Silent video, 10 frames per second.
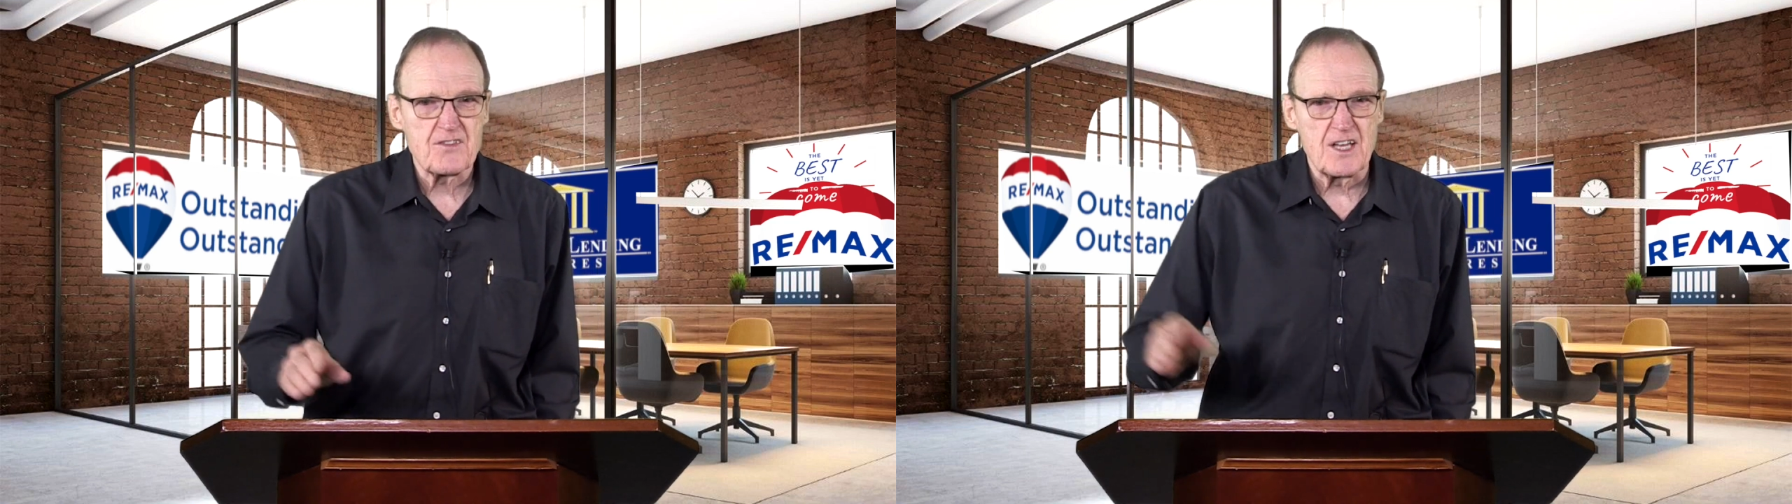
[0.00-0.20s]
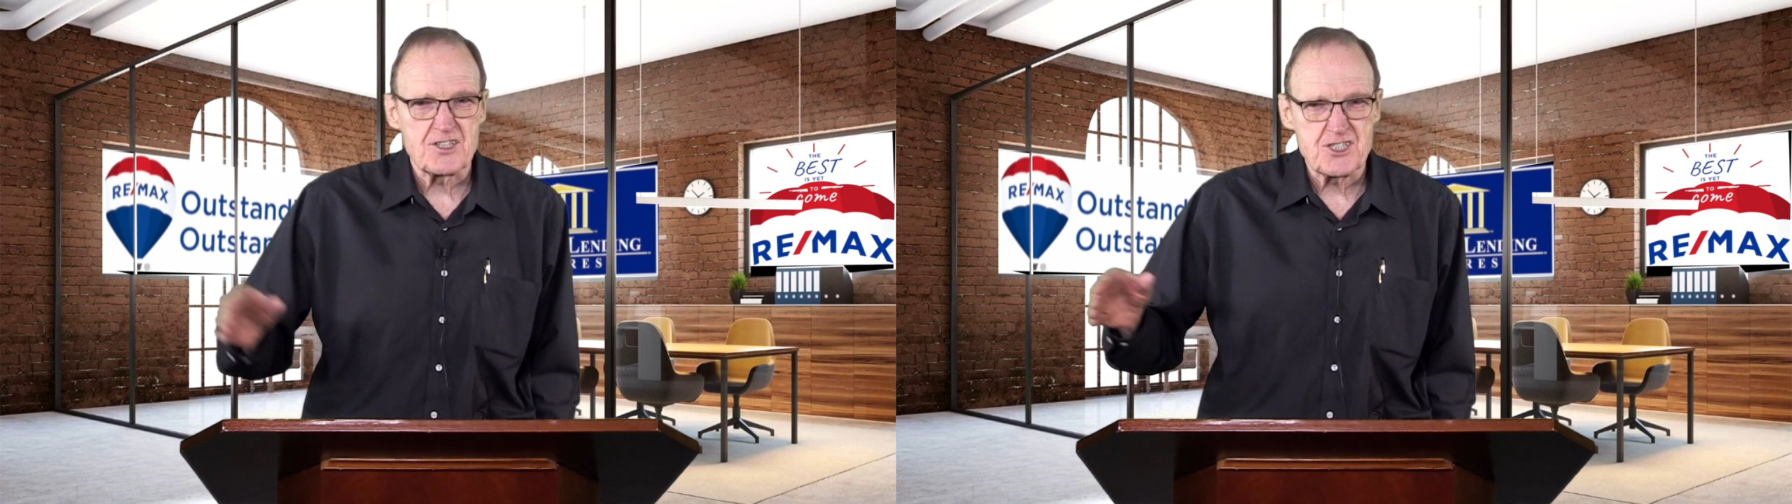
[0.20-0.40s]

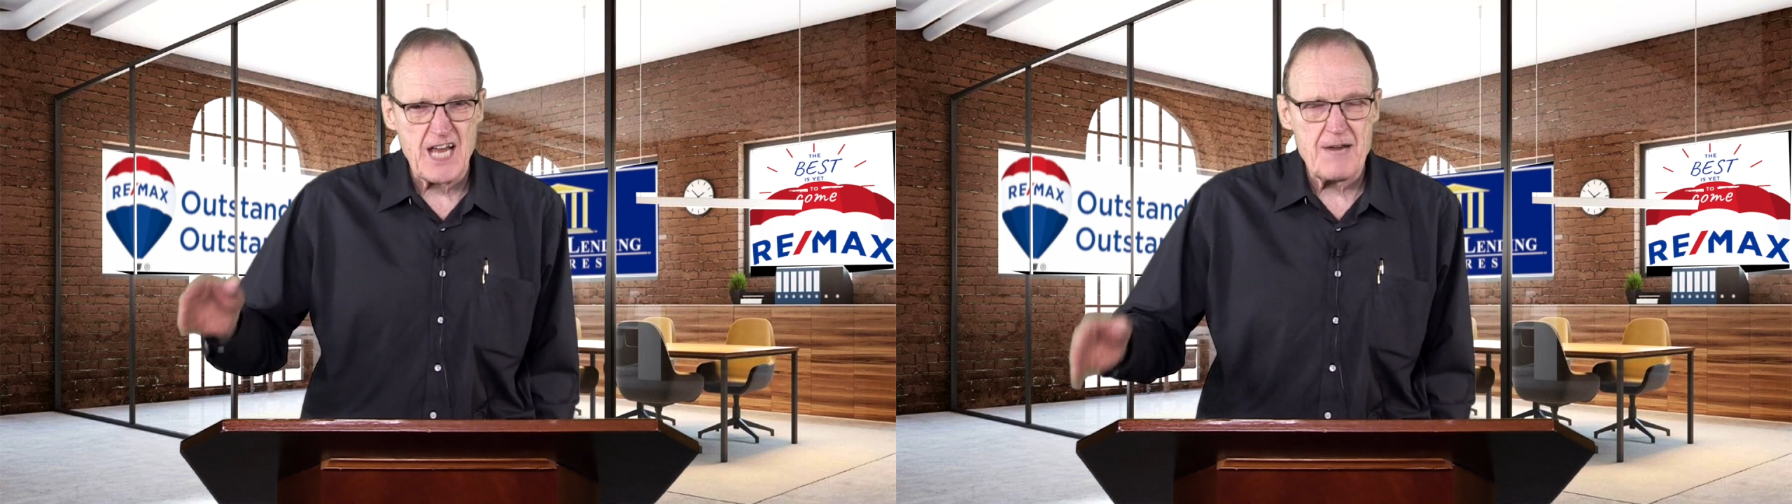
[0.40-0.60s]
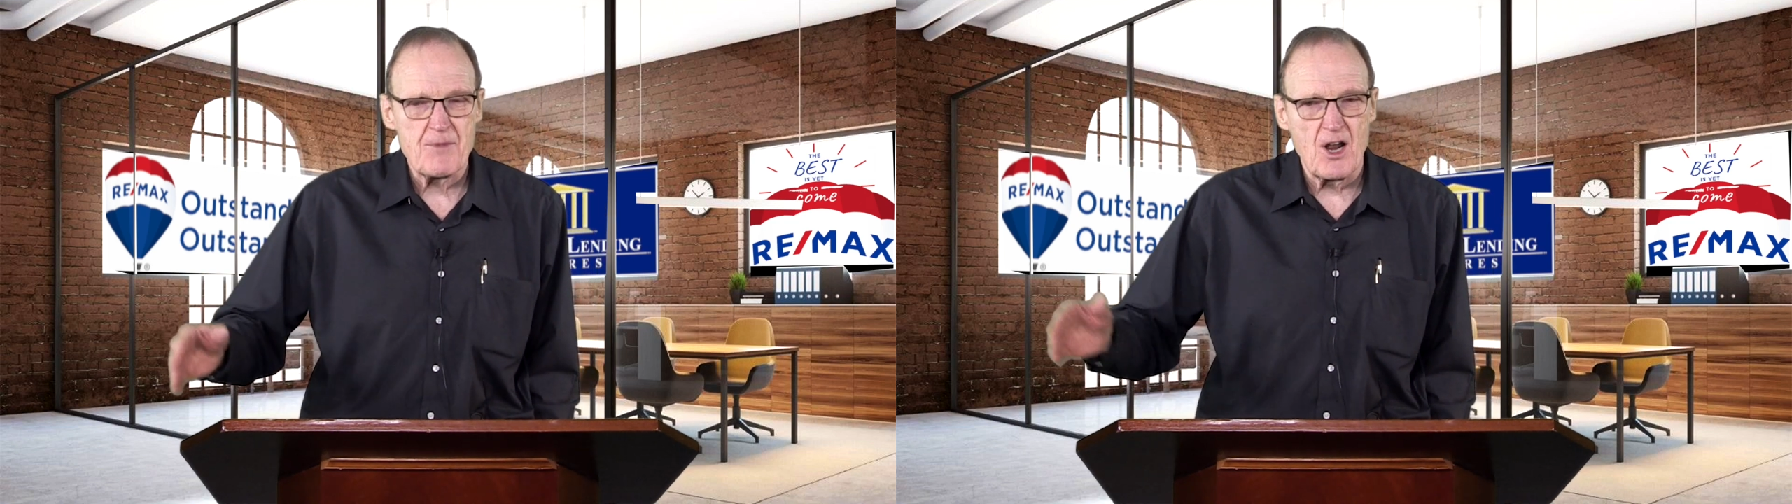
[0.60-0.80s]
the
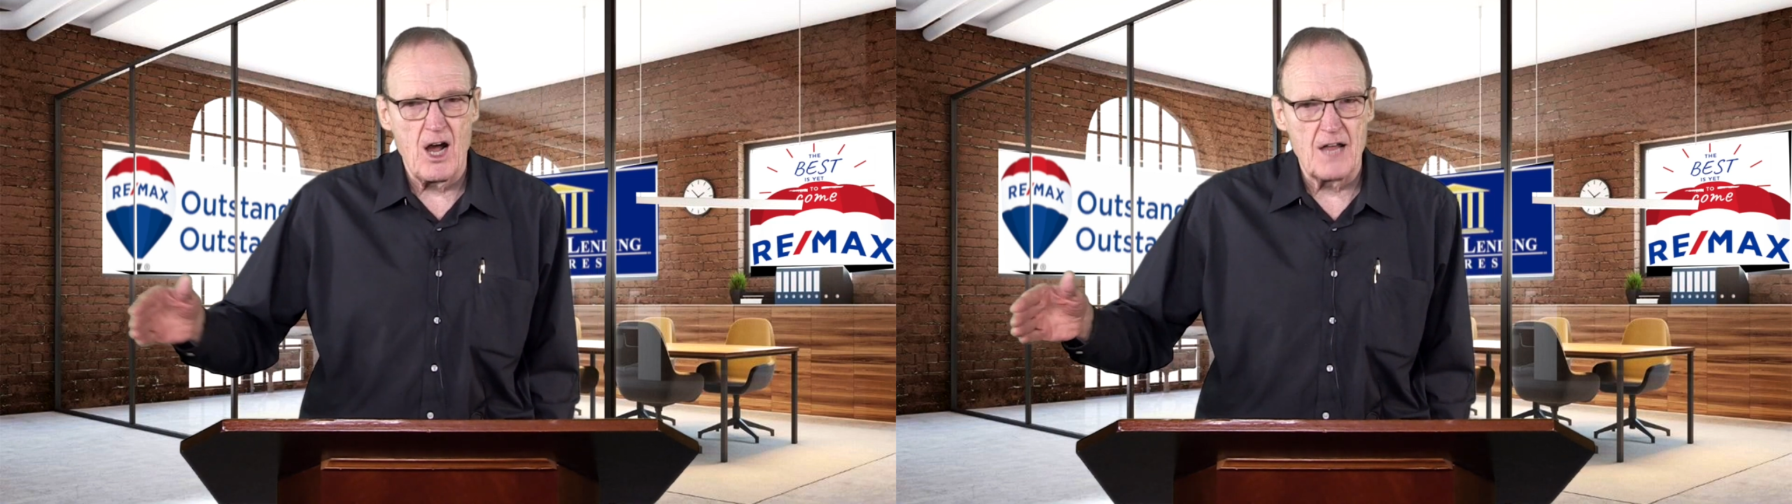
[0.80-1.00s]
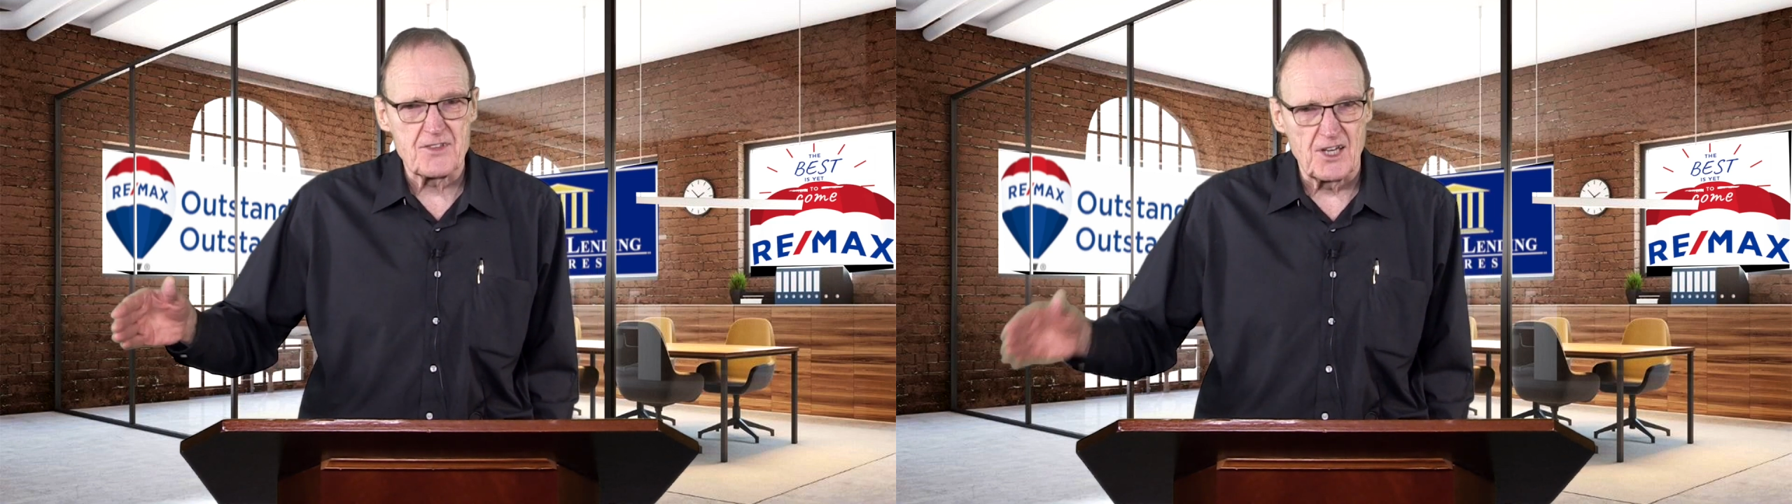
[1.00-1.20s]
statement
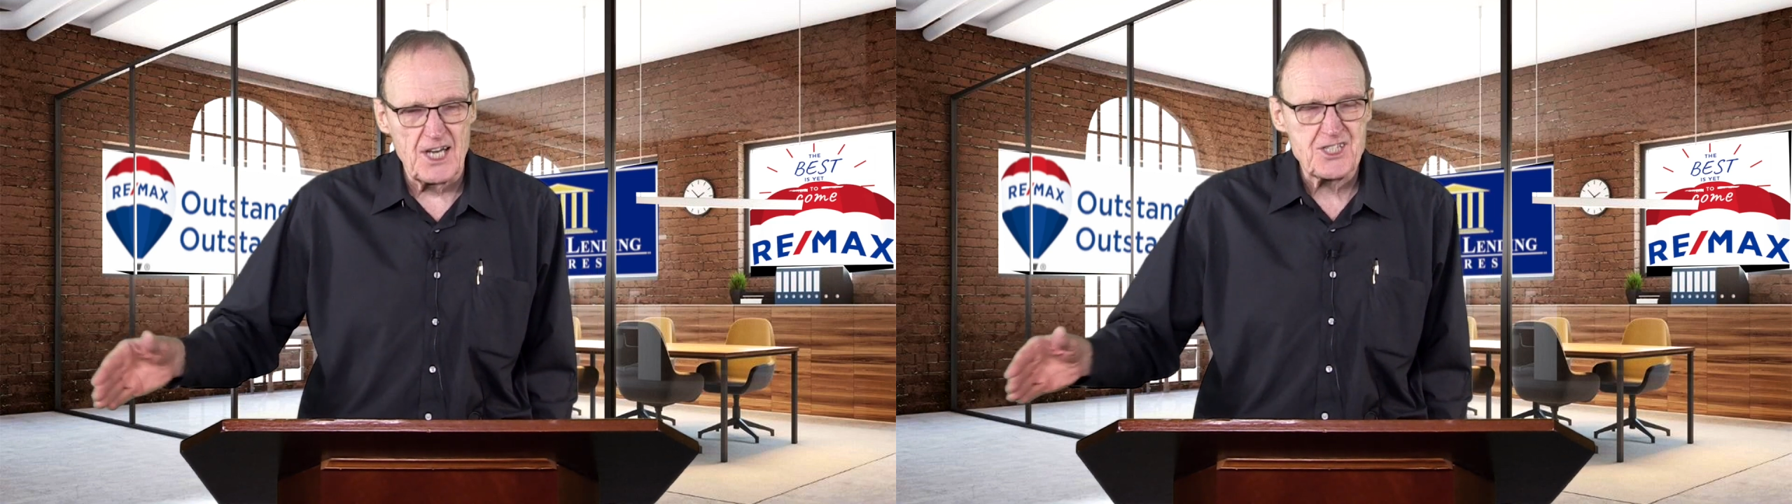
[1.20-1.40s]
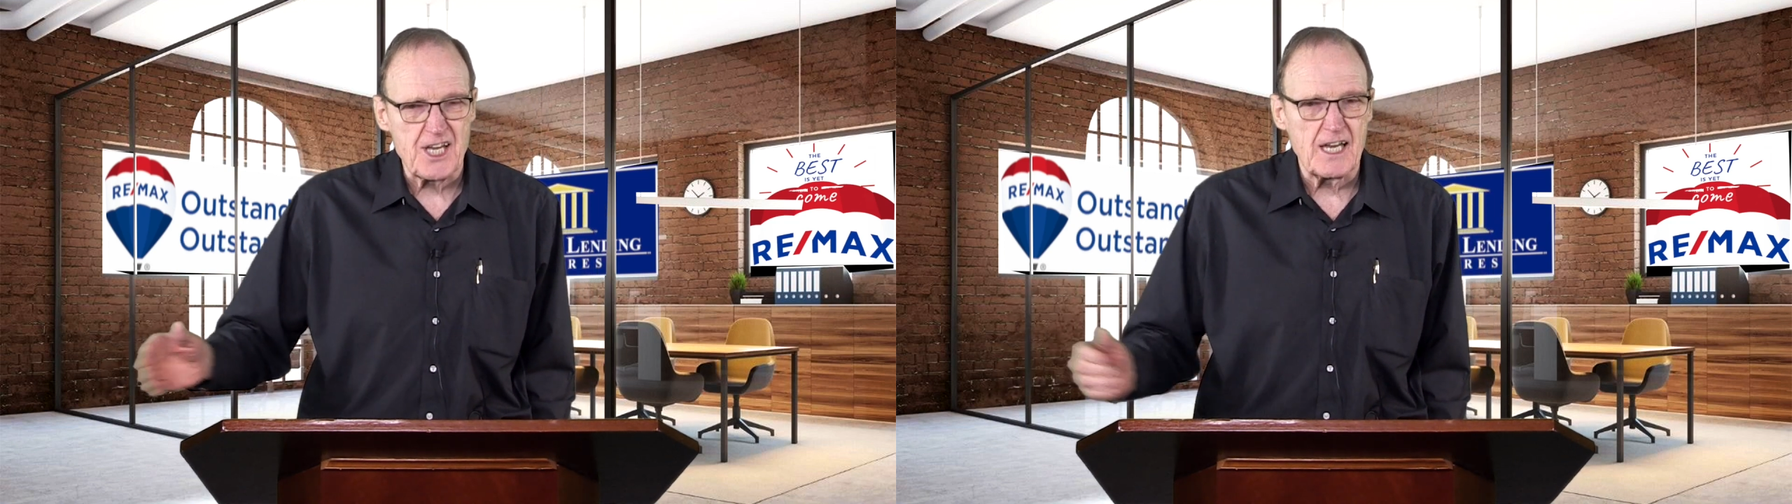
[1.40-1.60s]
on the
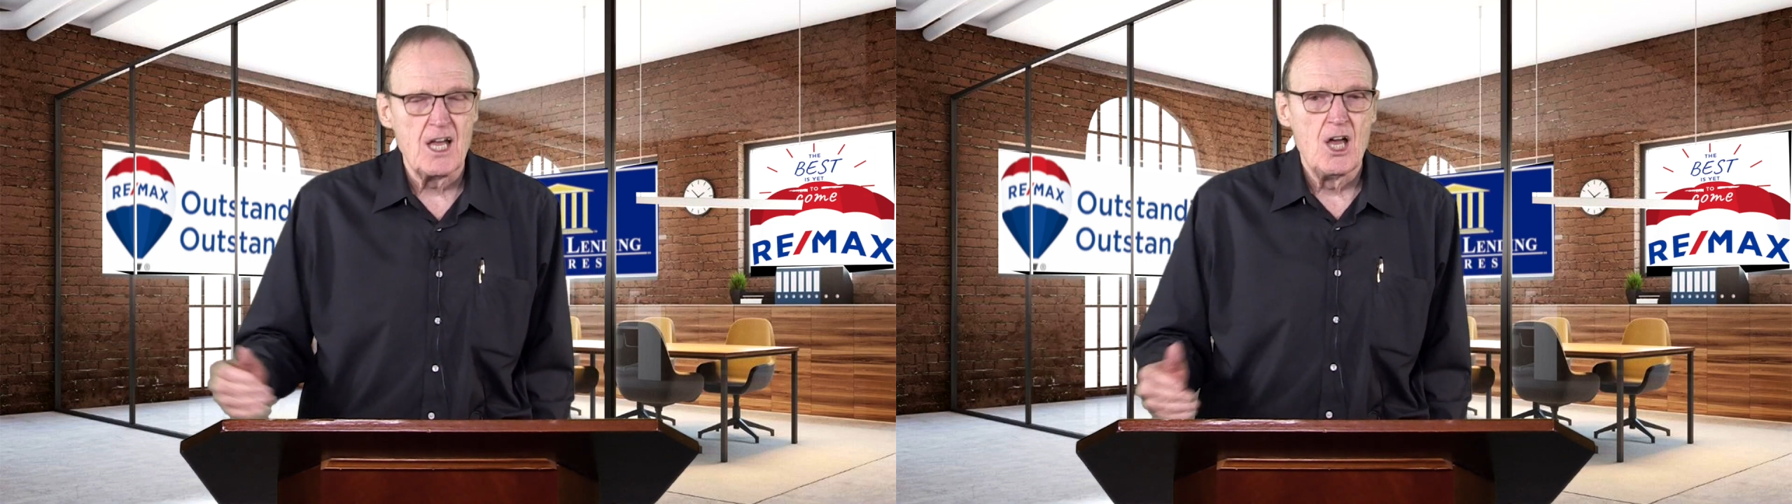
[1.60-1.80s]
listing,